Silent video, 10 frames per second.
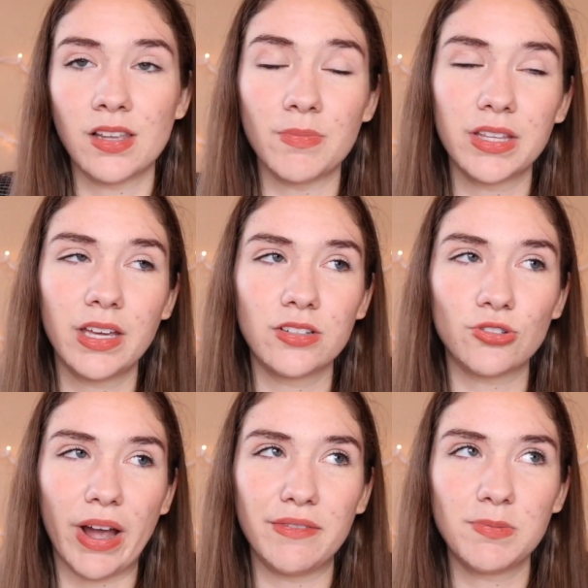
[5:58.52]
something that
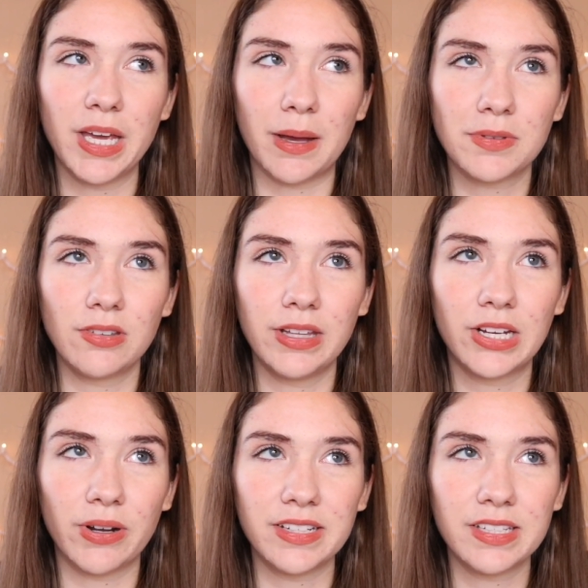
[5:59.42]
drives me absolutely
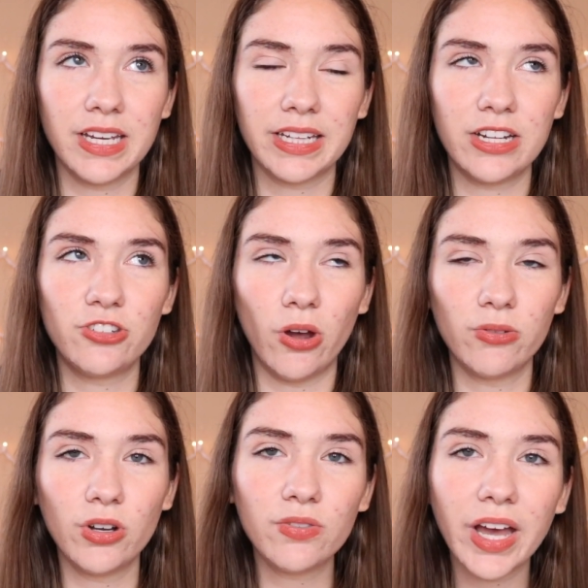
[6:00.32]
crazy, and I
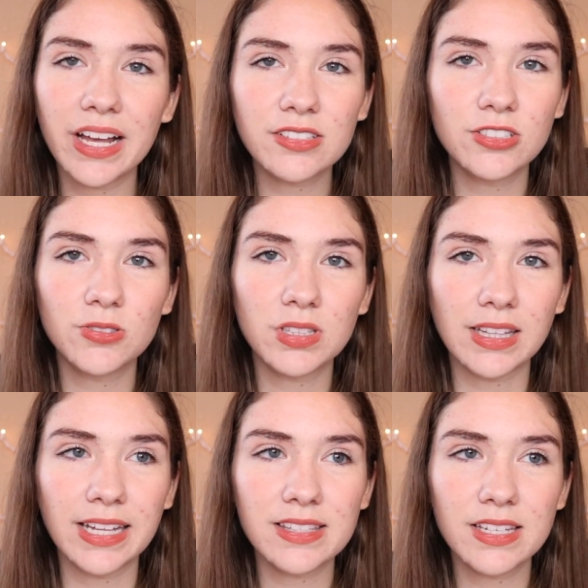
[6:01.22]
don't know if it has to do with the
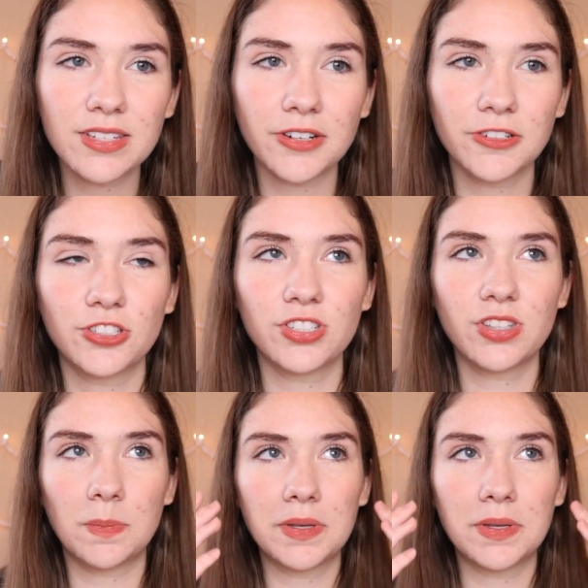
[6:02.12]
lenses or just their